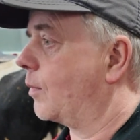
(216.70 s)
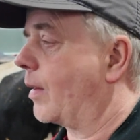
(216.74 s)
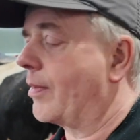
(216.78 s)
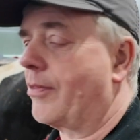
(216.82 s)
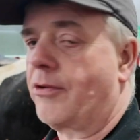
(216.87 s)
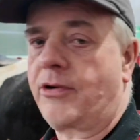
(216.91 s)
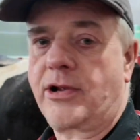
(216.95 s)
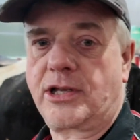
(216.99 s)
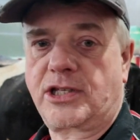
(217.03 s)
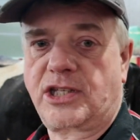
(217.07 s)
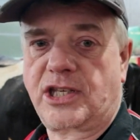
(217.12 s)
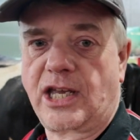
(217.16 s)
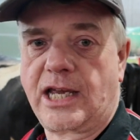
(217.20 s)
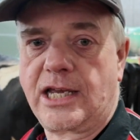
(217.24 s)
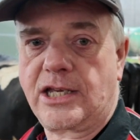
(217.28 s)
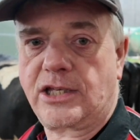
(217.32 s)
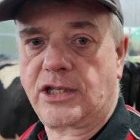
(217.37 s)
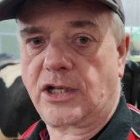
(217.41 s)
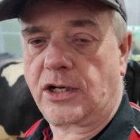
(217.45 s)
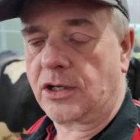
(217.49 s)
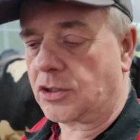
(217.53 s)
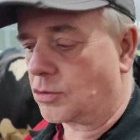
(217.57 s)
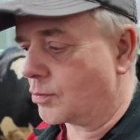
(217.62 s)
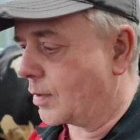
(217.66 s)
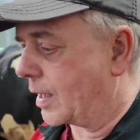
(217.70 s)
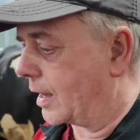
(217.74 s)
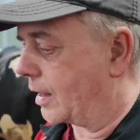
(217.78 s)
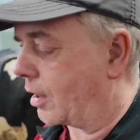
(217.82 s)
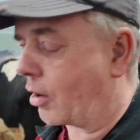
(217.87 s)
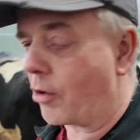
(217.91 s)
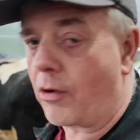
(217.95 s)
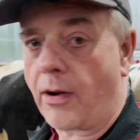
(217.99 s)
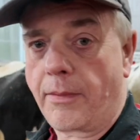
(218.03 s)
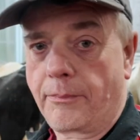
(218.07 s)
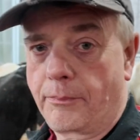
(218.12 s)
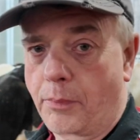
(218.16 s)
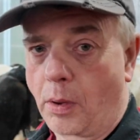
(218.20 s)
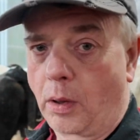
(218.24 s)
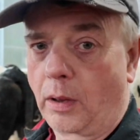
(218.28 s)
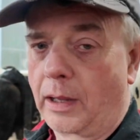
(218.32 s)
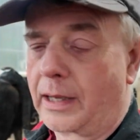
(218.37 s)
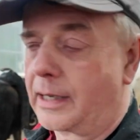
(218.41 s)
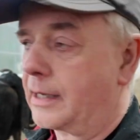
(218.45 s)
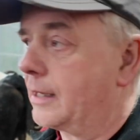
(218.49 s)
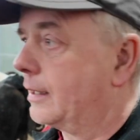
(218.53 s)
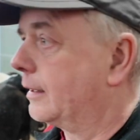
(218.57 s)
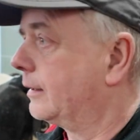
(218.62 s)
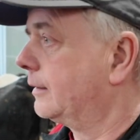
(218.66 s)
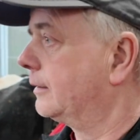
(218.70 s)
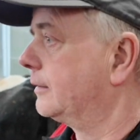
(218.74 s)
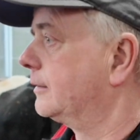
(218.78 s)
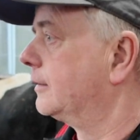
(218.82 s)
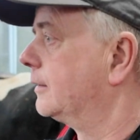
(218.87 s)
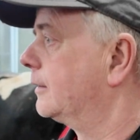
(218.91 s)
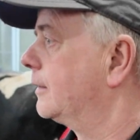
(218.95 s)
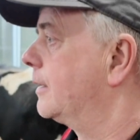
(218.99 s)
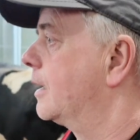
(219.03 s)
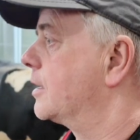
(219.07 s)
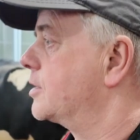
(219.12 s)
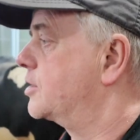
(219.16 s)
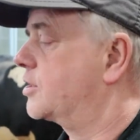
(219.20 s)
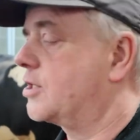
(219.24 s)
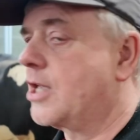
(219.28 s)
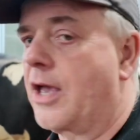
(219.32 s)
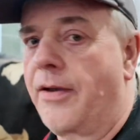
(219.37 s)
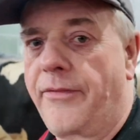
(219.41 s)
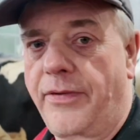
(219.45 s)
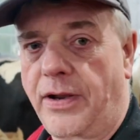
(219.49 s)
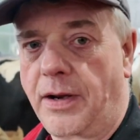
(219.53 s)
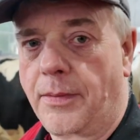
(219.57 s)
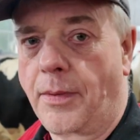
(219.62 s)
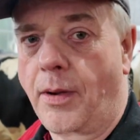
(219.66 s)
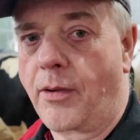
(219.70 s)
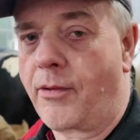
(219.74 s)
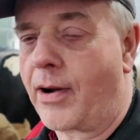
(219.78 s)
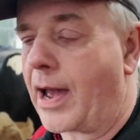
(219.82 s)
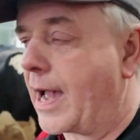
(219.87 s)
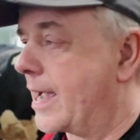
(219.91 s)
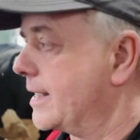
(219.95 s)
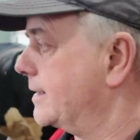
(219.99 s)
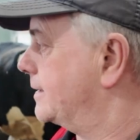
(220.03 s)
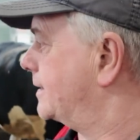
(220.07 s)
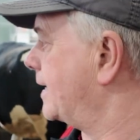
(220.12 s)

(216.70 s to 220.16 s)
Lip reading: when they're in season as well, or in bulling, serving them at right